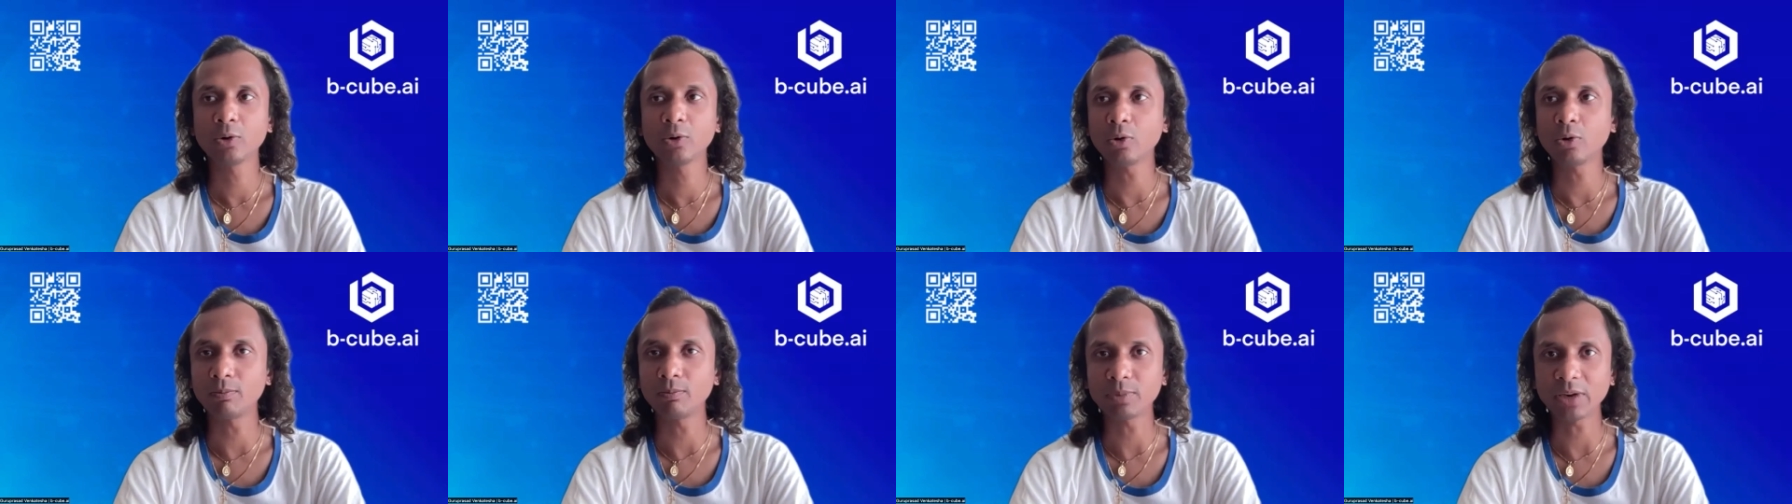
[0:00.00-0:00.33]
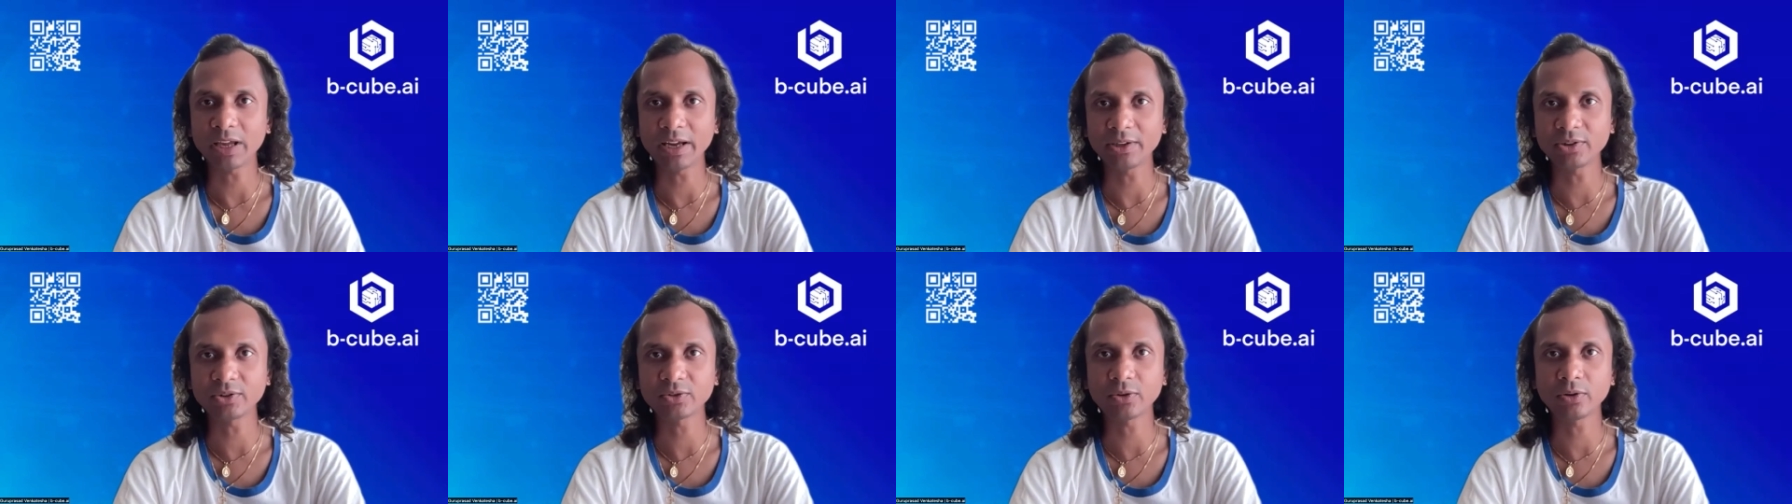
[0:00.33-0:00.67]

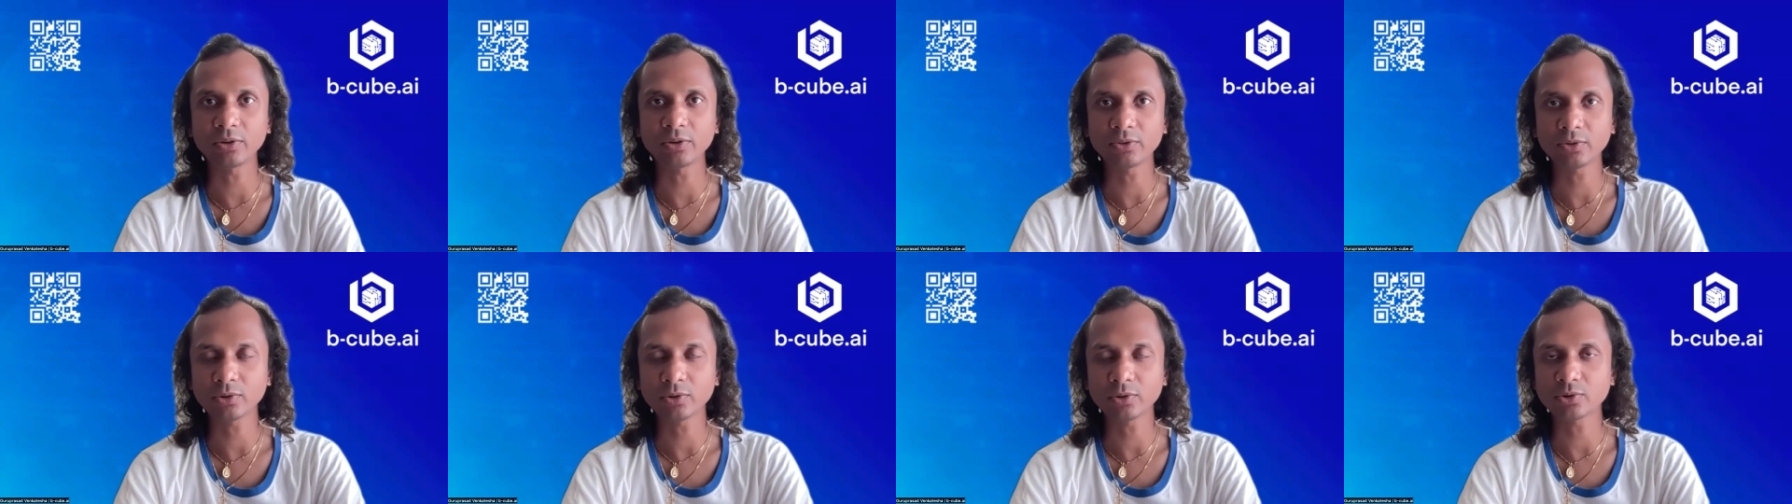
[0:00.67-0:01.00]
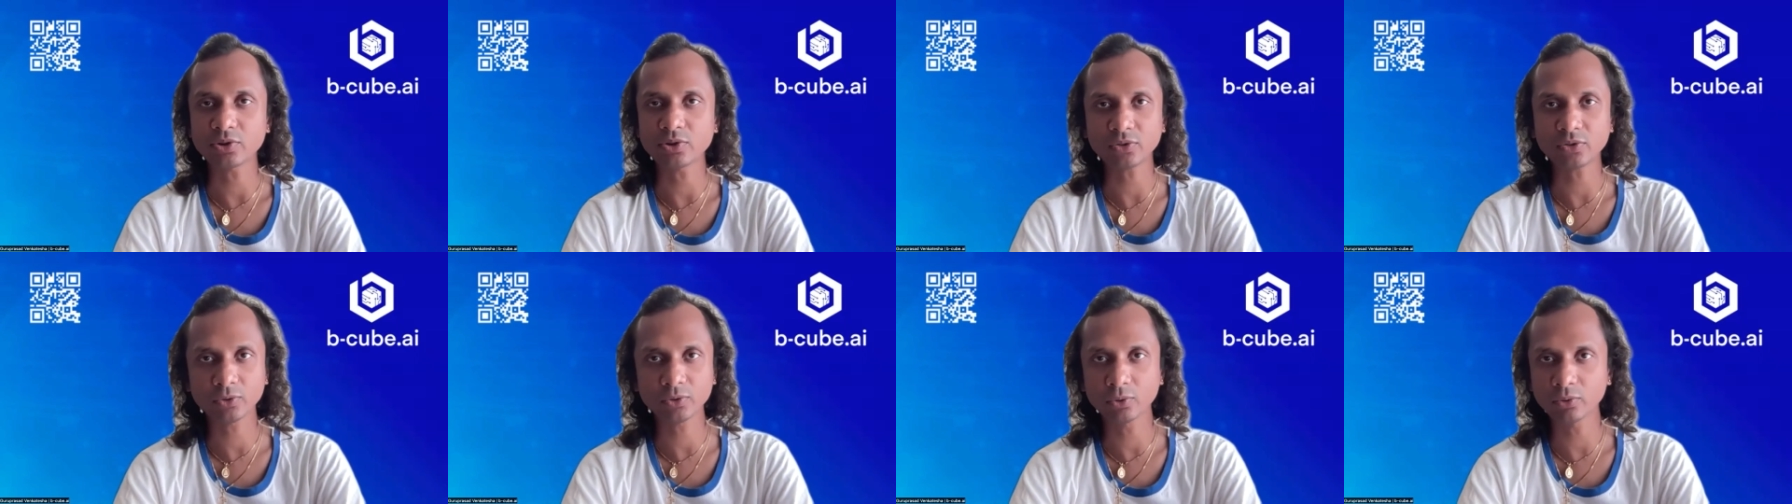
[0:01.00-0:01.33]
compliance also
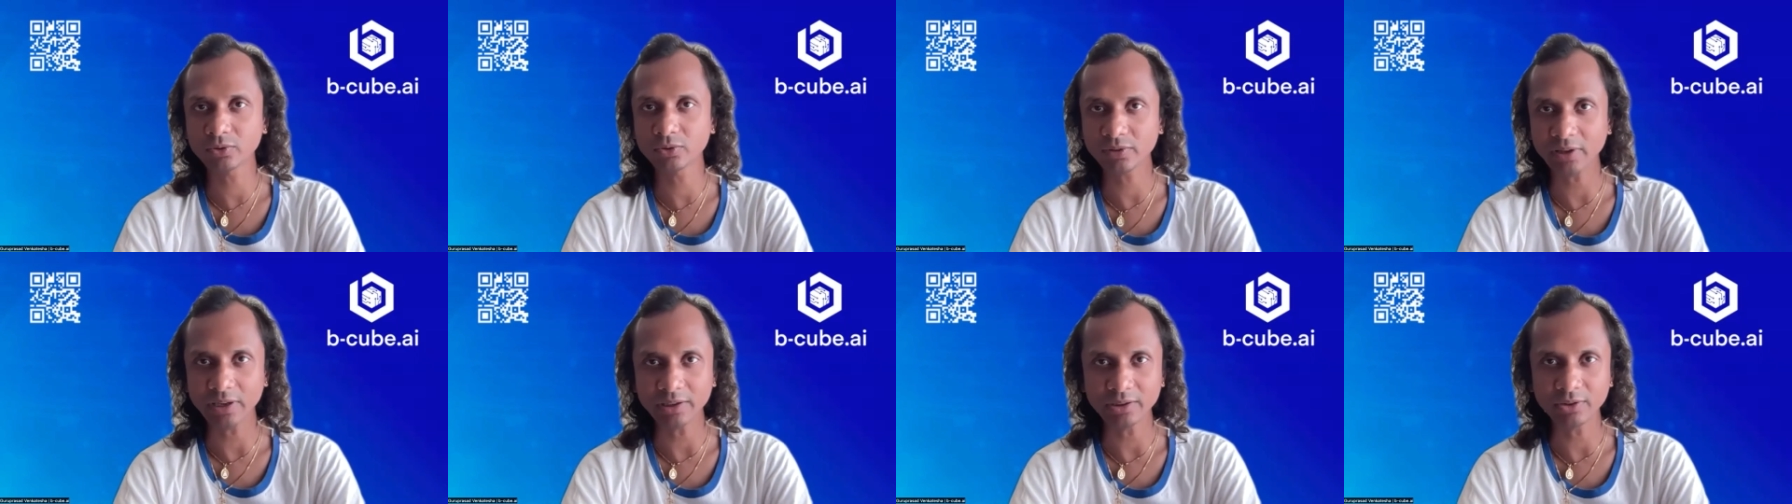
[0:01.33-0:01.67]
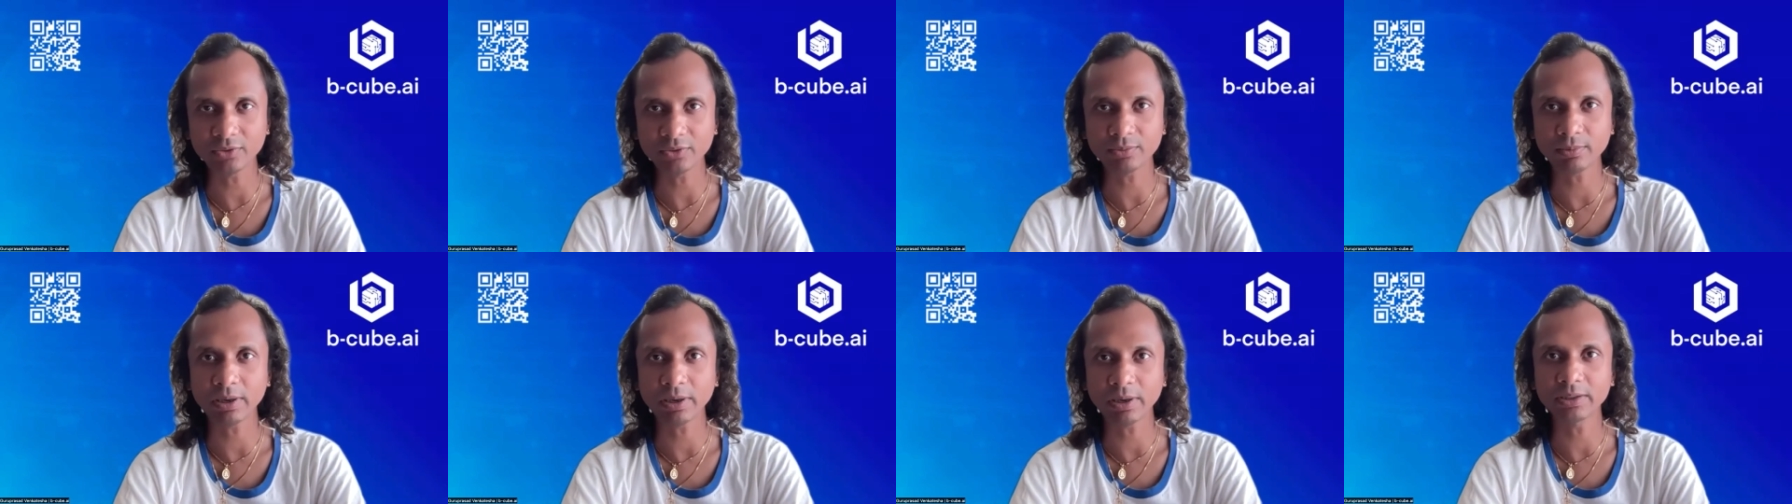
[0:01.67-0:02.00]
just to
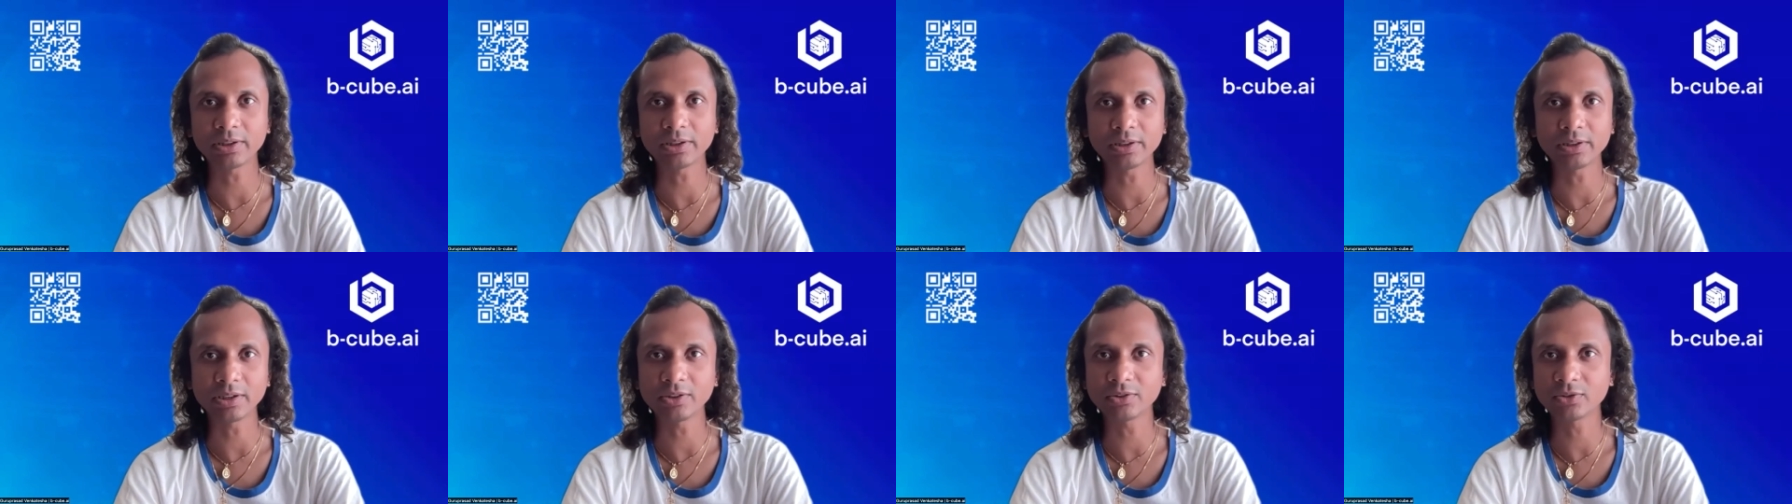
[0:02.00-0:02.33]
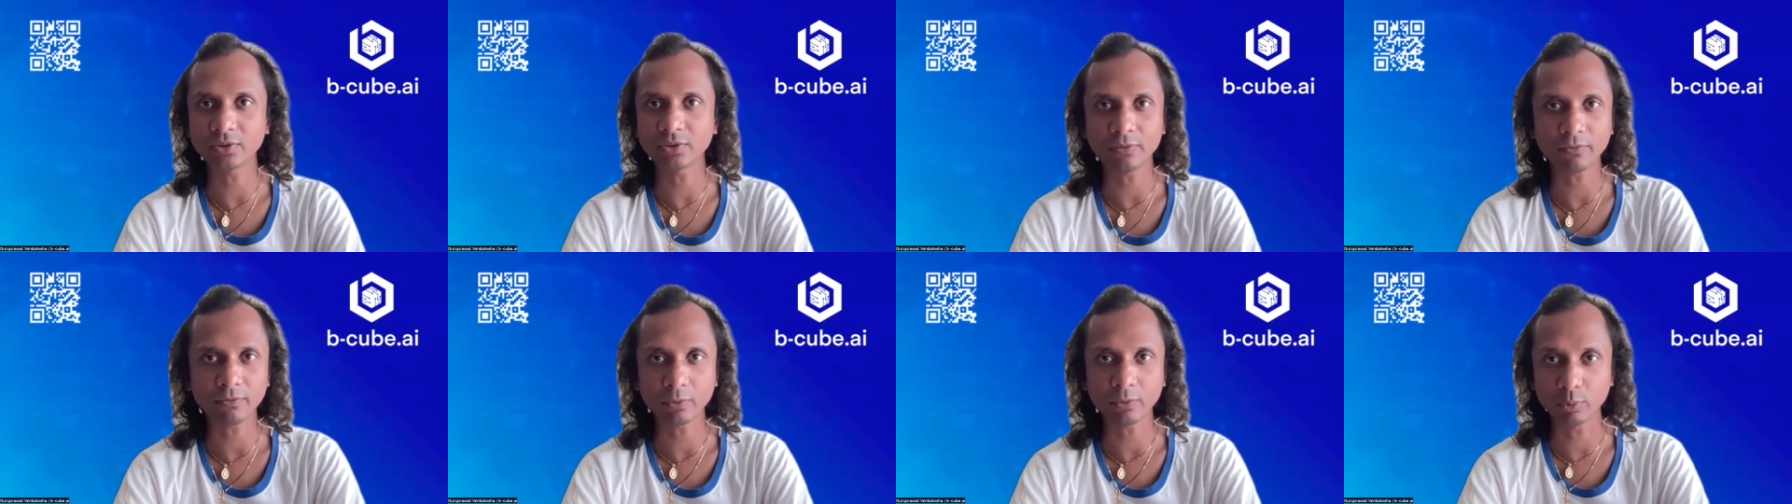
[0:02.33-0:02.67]
satisfy the
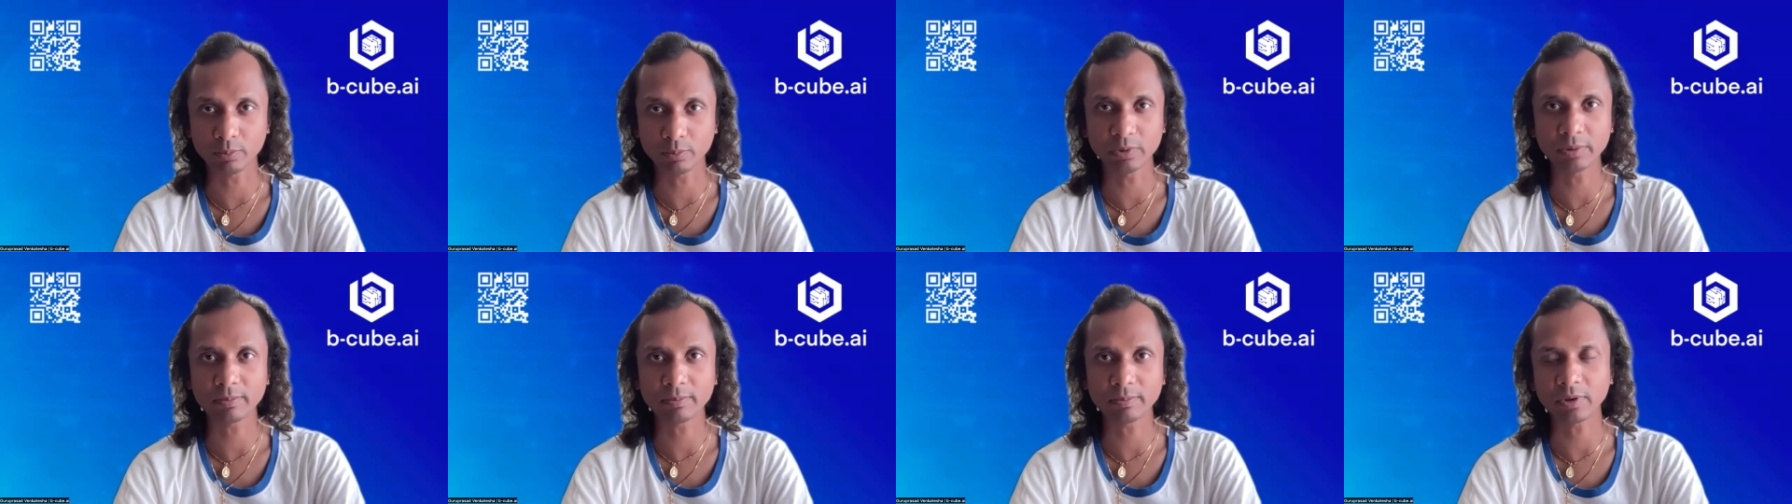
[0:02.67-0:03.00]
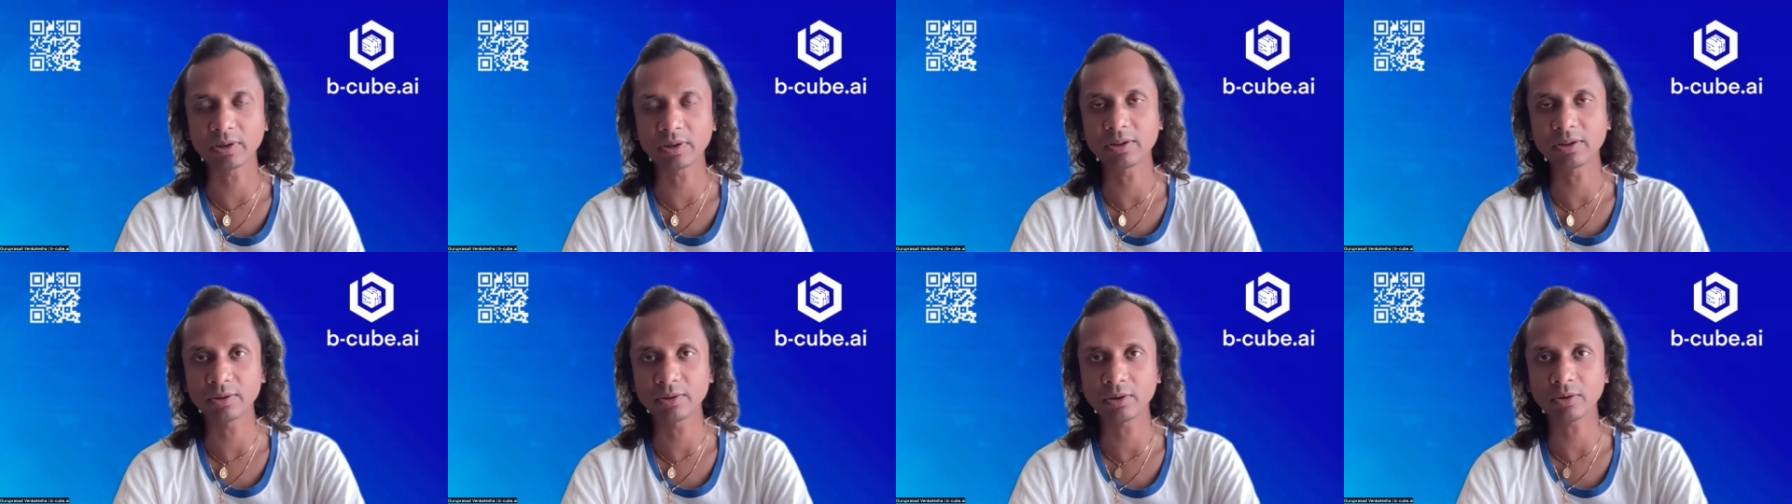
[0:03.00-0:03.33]
needs of few
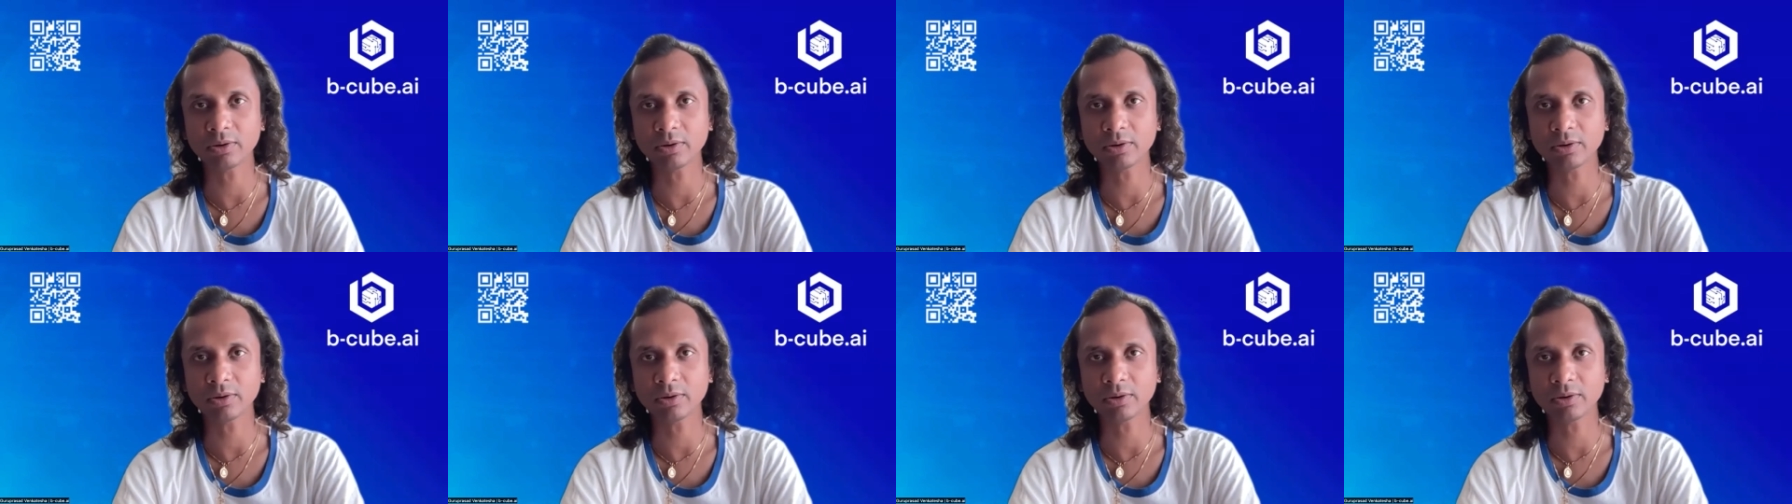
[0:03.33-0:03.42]
people